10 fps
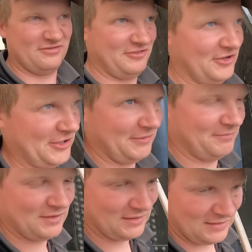a third
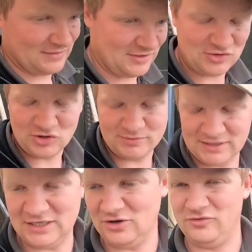let's not talk
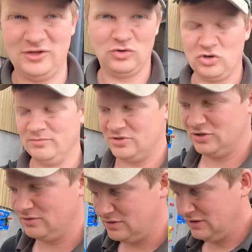about that. Hopefully it'll come
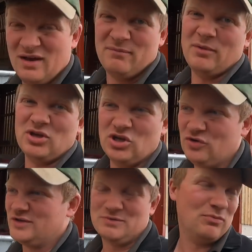soon. Probably could
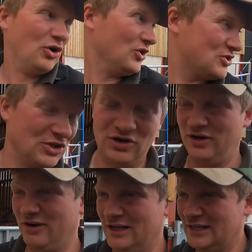do with some more
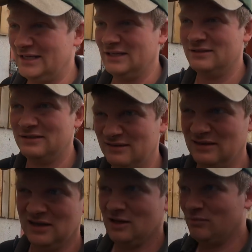slurry really.
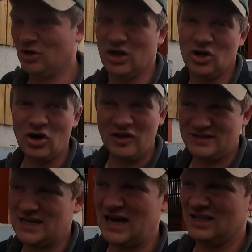Put on all the
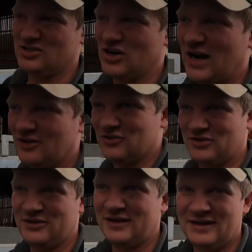silage ground.
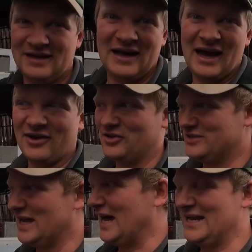How
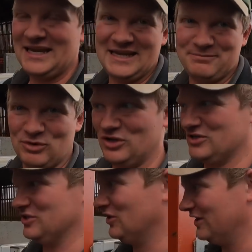good's that? I need more
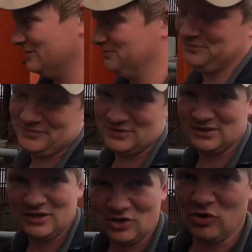slurry.
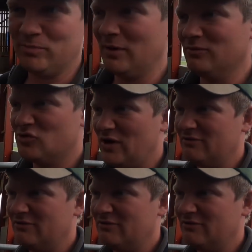Good problem to